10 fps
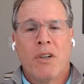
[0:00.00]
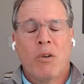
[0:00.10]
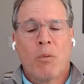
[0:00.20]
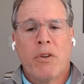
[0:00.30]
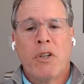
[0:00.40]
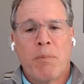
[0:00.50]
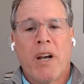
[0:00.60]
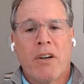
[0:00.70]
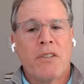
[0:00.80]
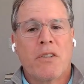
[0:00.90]
where these
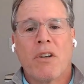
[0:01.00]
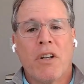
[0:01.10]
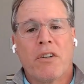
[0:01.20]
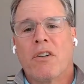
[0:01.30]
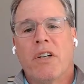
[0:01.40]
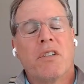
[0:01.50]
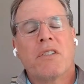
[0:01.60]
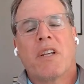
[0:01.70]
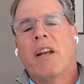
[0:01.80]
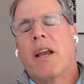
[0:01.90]
parents are literally
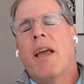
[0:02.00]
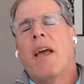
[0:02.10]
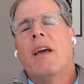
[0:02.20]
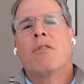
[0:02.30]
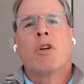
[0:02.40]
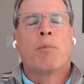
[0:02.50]
just getting every